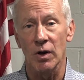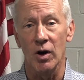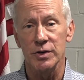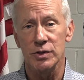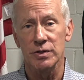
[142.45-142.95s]

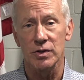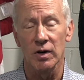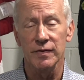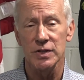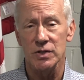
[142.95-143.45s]
Our
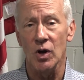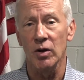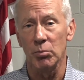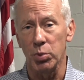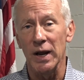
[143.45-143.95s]
service is
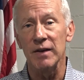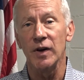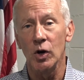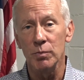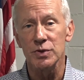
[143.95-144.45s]
called Bread of
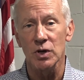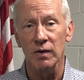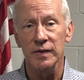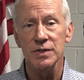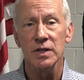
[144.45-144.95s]
Hope
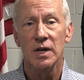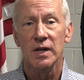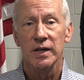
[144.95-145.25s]
service.